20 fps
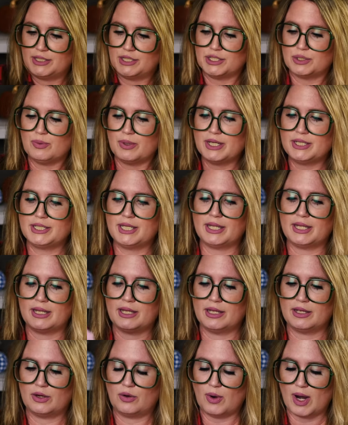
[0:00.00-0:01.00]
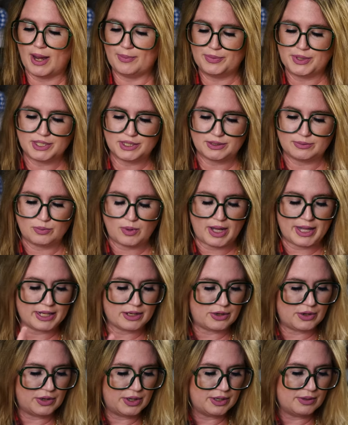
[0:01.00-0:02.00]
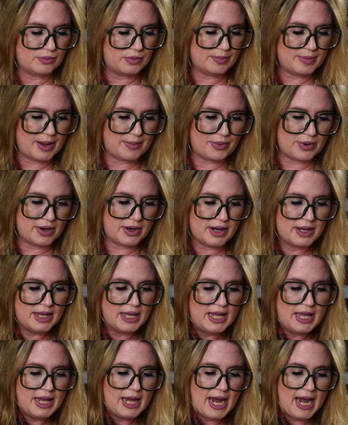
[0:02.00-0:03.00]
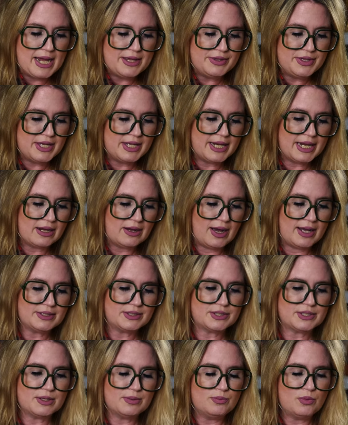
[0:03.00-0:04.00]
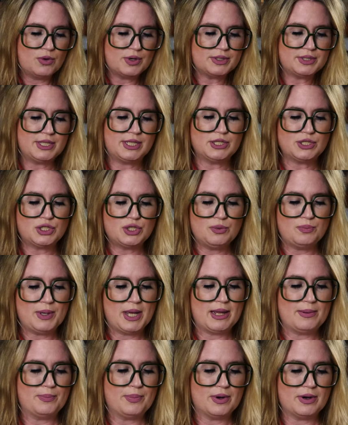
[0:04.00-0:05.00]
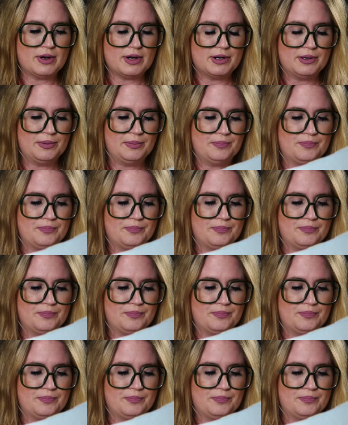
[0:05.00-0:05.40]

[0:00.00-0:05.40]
just wanted to grab these while I could, remember. And then I got some more tissue paper.